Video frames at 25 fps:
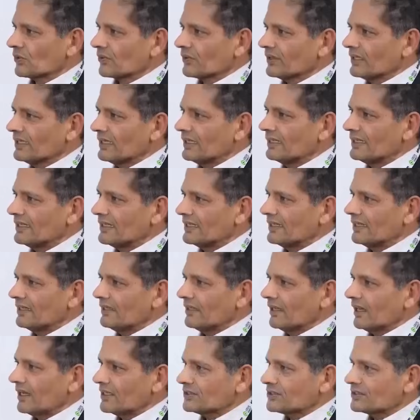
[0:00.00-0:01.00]
so
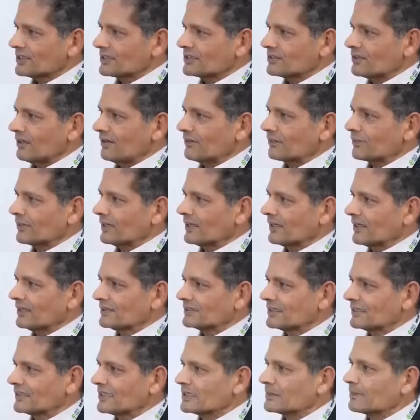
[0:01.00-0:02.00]
really, not just software,
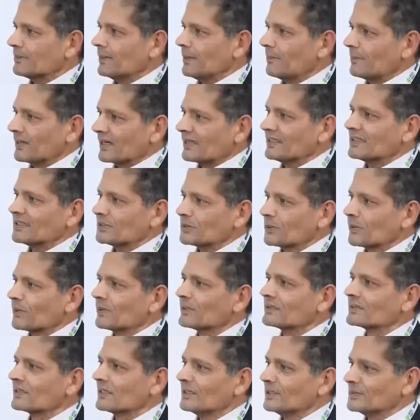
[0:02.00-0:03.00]
not just display, but as a
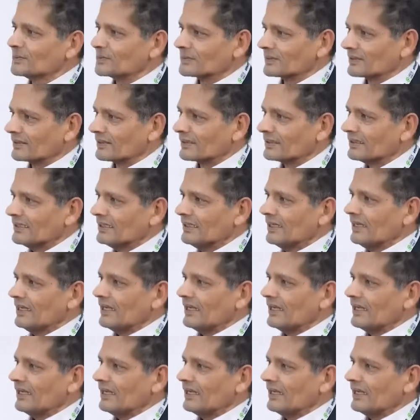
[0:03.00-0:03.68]
total solution.